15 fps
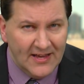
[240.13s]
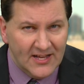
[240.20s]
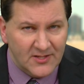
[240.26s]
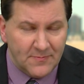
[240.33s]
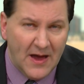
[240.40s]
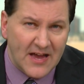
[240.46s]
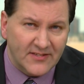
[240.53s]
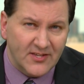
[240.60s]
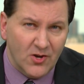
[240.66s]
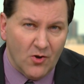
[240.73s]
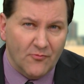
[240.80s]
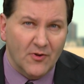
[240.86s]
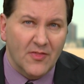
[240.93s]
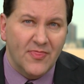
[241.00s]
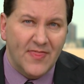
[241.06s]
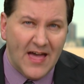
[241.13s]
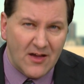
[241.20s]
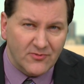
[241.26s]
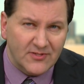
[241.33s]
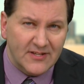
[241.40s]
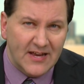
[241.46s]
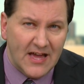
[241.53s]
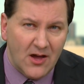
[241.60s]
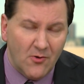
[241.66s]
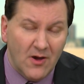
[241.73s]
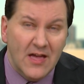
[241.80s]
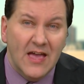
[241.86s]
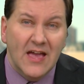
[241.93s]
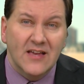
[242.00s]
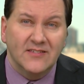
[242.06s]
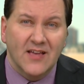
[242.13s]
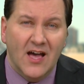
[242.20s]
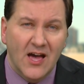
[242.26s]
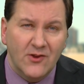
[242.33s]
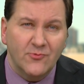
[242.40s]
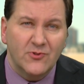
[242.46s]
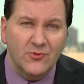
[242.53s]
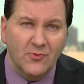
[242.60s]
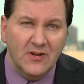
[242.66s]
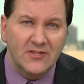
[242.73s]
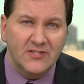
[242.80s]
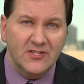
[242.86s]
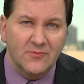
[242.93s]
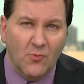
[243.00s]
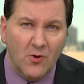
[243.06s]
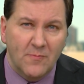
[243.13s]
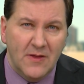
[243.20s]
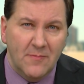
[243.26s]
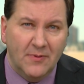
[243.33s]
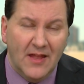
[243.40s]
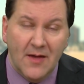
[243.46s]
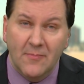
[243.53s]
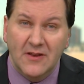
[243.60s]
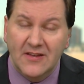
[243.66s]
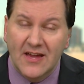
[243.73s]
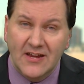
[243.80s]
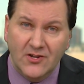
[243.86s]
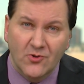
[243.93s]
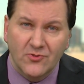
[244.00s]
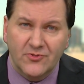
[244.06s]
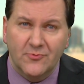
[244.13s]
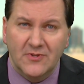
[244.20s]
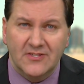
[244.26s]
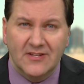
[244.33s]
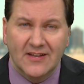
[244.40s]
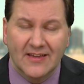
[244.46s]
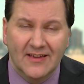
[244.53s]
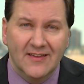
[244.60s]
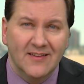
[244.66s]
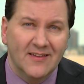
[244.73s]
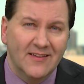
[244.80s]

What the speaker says: It's passing over 1,000 now, as 126 more people have been diagnosed recently.